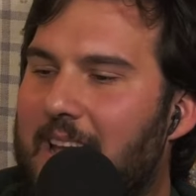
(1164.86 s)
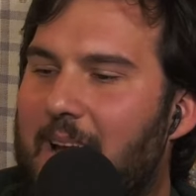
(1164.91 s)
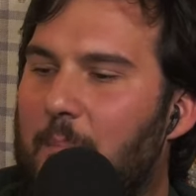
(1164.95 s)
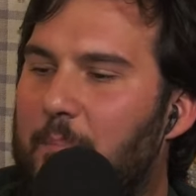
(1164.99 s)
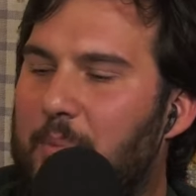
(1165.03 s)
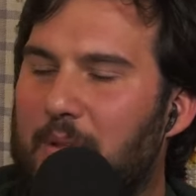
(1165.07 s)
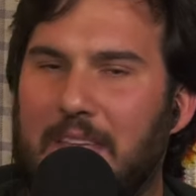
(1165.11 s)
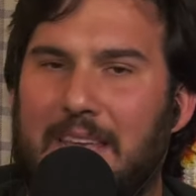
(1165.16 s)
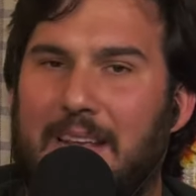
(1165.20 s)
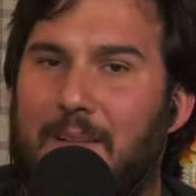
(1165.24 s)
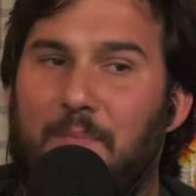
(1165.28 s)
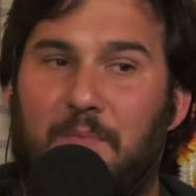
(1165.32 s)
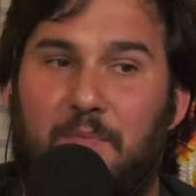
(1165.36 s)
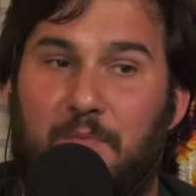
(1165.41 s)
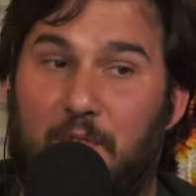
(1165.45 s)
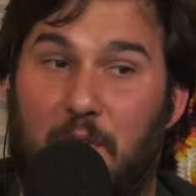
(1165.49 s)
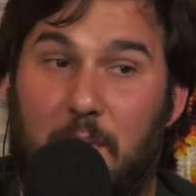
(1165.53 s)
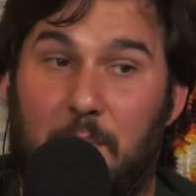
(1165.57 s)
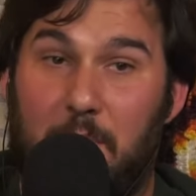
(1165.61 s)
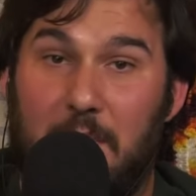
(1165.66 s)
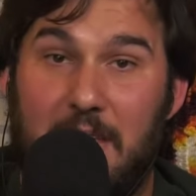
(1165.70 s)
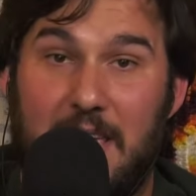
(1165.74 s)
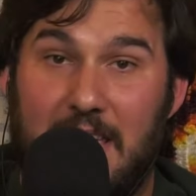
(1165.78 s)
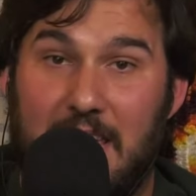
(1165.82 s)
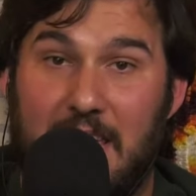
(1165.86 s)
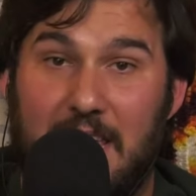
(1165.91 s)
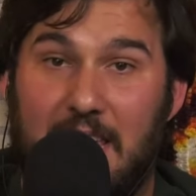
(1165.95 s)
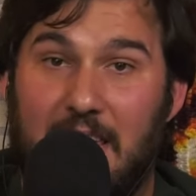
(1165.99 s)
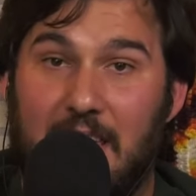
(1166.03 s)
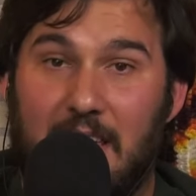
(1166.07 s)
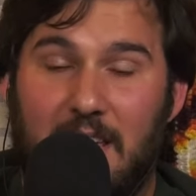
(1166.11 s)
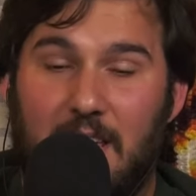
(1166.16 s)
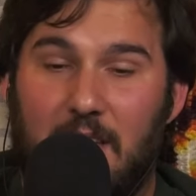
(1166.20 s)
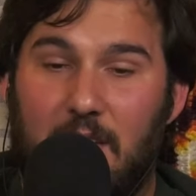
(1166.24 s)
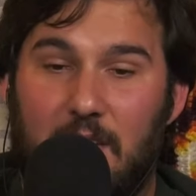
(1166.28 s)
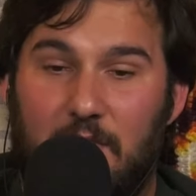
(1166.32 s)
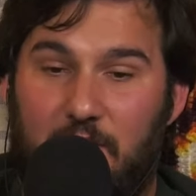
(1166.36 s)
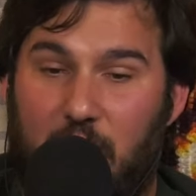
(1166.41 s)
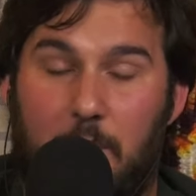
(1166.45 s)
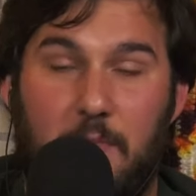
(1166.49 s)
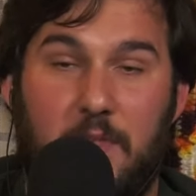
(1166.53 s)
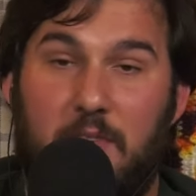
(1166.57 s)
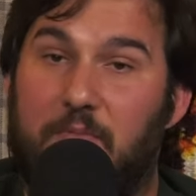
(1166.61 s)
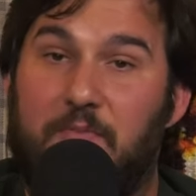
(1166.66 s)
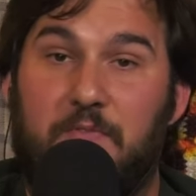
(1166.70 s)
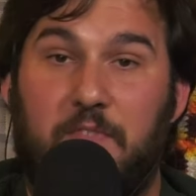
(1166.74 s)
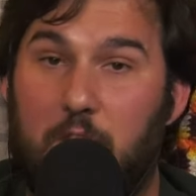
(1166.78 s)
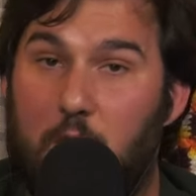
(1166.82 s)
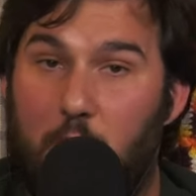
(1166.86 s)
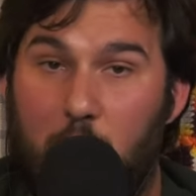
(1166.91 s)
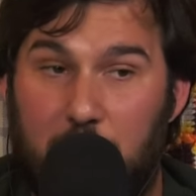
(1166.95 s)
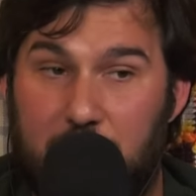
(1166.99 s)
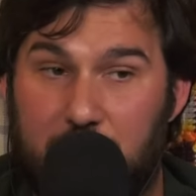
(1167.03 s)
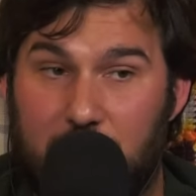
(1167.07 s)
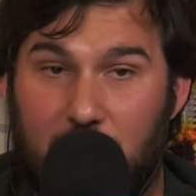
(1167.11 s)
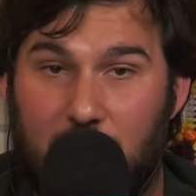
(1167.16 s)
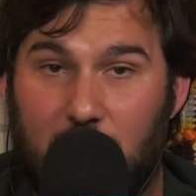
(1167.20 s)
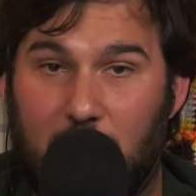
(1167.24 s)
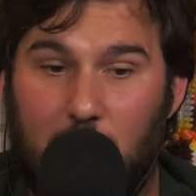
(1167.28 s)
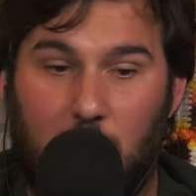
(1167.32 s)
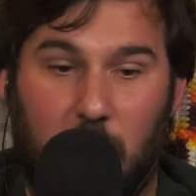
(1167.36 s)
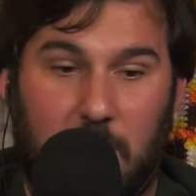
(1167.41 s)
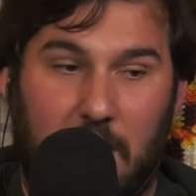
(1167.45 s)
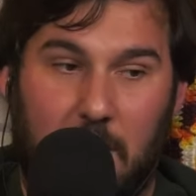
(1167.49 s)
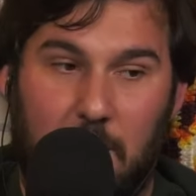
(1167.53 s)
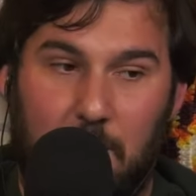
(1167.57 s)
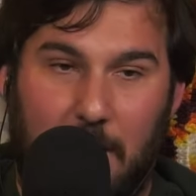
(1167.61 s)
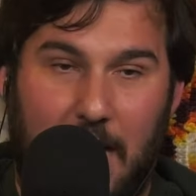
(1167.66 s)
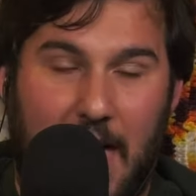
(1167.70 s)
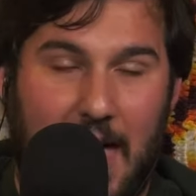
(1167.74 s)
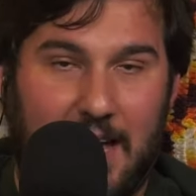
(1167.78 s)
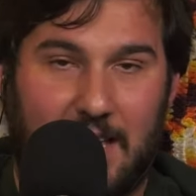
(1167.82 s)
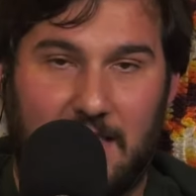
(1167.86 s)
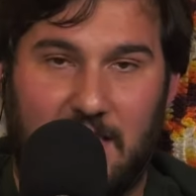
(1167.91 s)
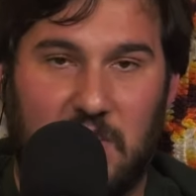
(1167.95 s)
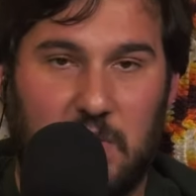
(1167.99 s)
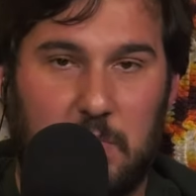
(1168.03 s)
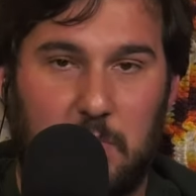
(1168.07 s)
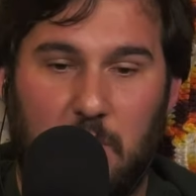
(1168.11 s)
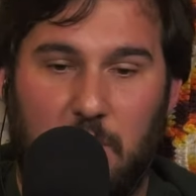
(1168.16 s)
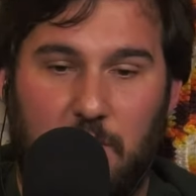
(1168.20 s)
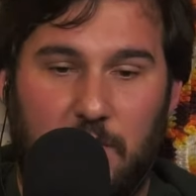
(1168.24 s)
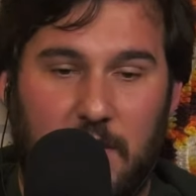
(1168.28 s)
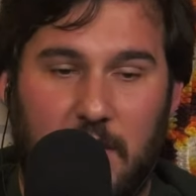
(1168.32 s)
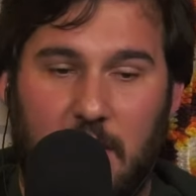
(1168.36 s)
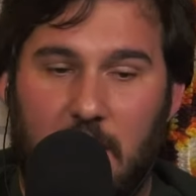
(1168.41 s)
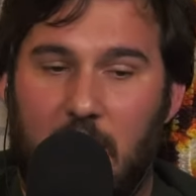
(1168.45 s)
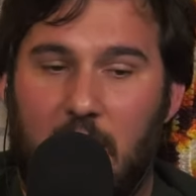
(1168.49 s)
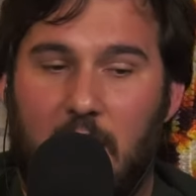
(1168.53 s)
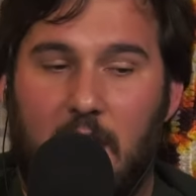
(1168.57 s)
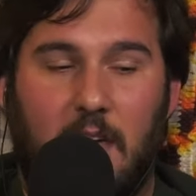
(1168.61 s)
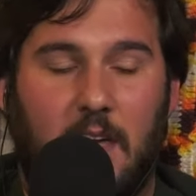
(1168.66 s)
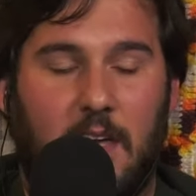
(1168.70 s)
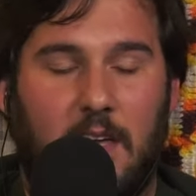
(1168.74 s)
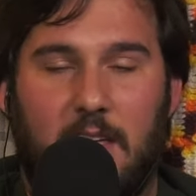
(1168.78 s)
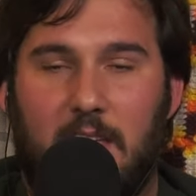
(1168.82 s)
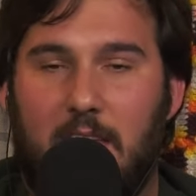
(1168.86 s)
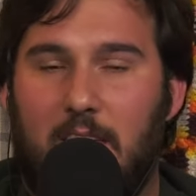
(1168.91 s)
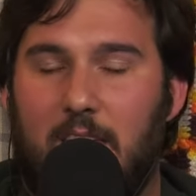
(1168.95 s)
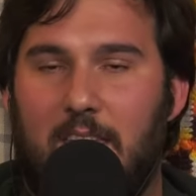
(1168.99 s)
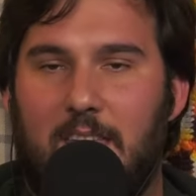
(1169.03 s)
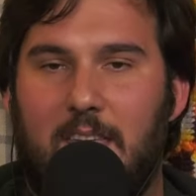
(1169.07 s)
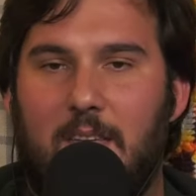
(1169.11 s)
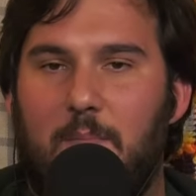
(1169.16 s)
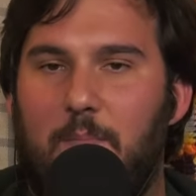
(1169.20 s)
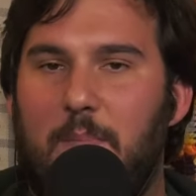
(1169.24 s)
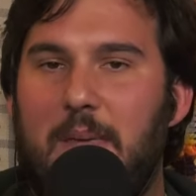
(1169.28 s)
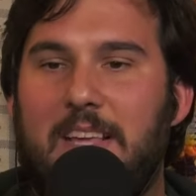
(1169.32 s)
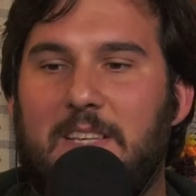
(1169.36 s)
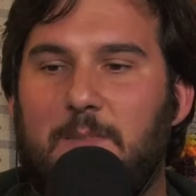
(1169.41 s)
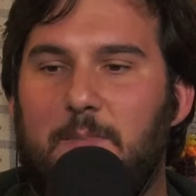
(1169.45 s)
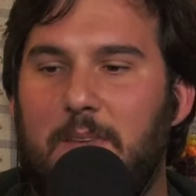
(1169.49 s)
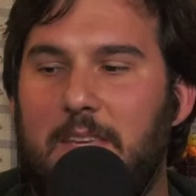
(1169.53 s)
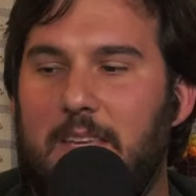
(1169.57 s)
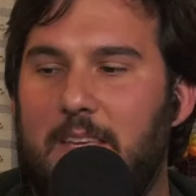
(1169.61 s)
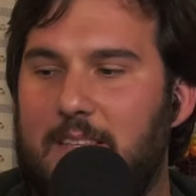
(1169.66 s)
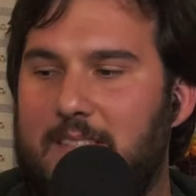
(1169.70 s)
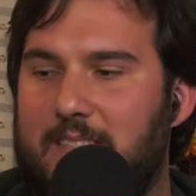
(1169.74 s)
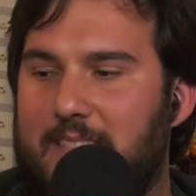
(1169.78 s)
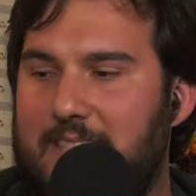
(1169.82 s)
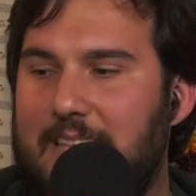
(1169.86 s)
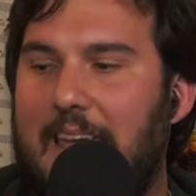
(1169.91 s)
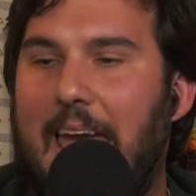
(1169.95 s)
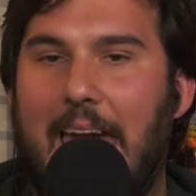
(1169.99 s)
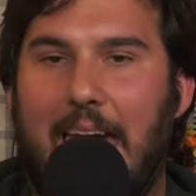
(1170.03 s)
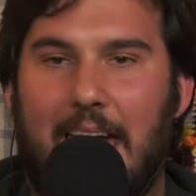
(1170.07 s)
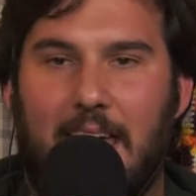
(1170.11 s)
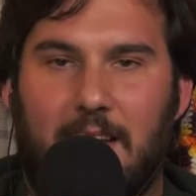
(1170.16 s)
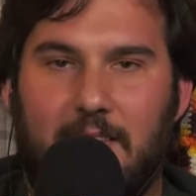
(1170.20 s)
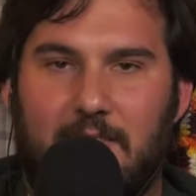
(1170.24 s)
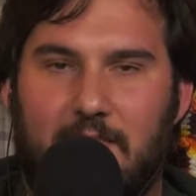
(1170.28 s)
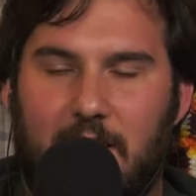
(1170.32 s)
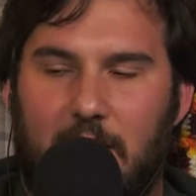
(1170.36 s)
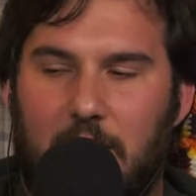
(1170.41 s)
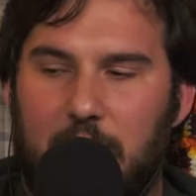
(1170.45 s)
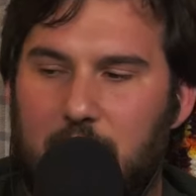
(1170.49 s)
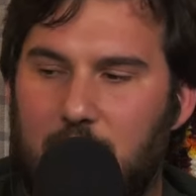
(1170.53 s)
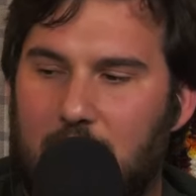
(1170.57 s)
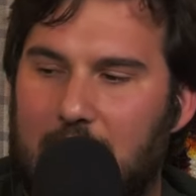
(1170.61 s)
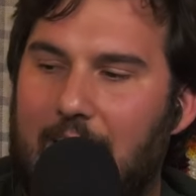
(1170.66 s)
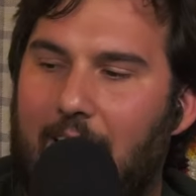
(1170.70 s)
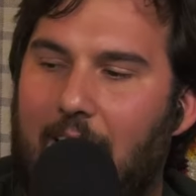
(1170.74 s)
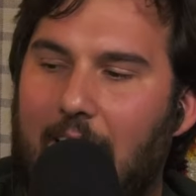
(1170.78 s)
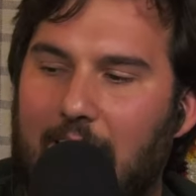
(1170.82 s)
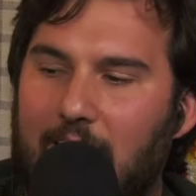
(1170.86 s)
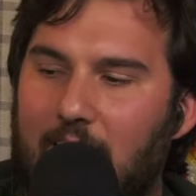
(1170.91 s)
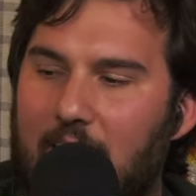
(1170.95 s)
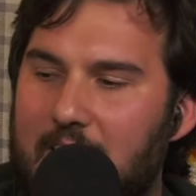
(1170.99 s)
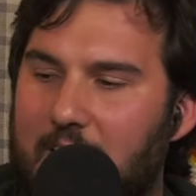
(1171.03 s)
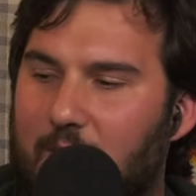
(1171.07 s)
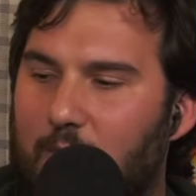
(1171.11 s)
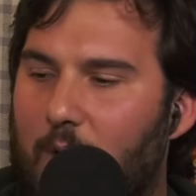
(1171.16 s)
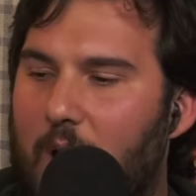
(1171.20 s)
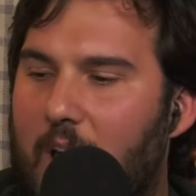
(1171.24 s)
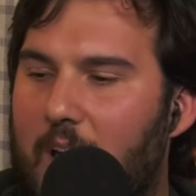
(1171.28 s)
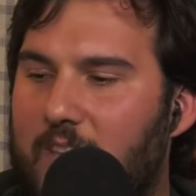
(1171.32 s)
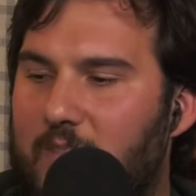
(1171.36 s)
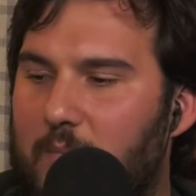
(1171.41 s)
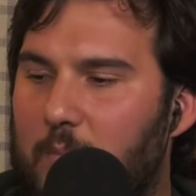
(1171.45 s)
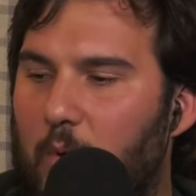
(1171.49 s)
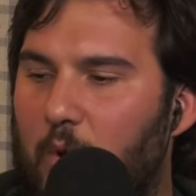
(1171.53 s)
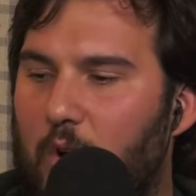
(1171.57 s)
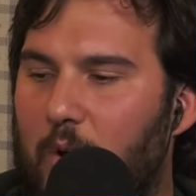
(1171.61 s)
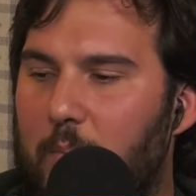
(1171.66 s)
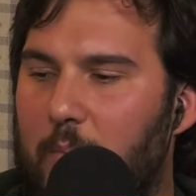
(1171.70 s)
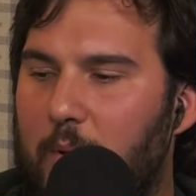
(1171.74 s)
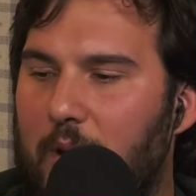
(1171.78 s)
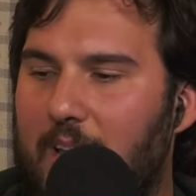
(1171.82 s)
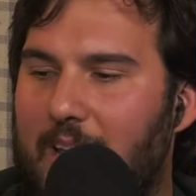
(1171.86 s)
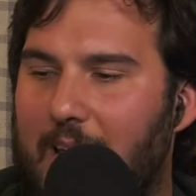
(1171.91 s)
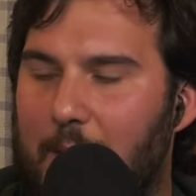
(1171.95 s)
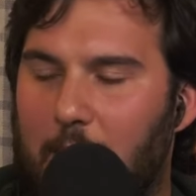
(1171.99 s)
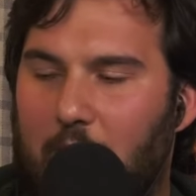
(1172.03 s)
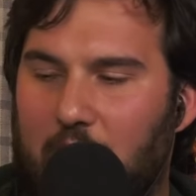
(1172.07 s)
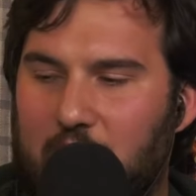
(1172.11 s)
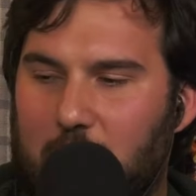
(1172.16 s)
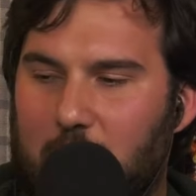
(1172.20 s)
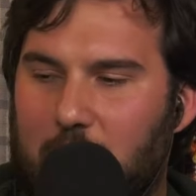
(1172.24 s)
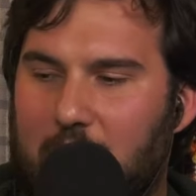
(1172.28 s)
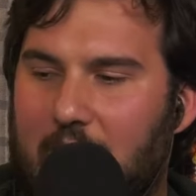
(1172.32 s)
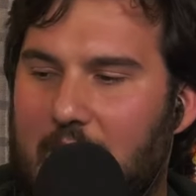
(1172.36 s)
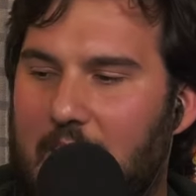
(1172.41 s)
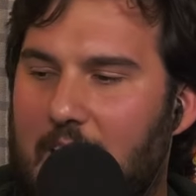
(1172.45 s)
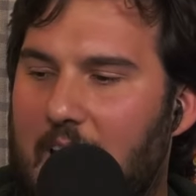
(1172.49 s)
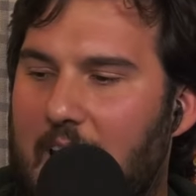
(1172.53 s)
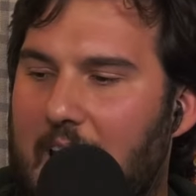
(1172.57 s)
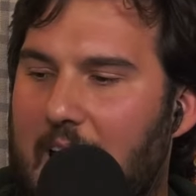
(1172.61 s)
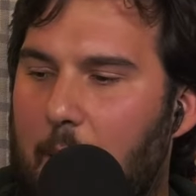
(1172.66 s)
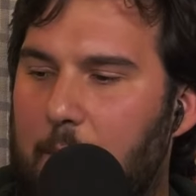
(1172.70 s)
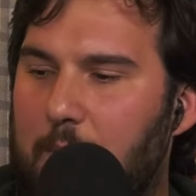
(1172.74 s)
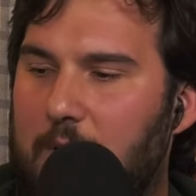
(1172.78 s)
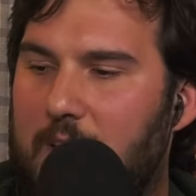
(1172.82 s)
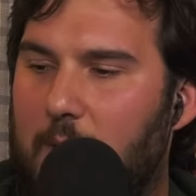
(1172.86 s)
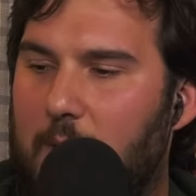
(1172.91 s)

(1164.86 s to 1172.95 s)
But like for me, from the future, looking back at this movie, it makes me sad, essentially. Now, I like Rise more, but I'm also kind of happy to put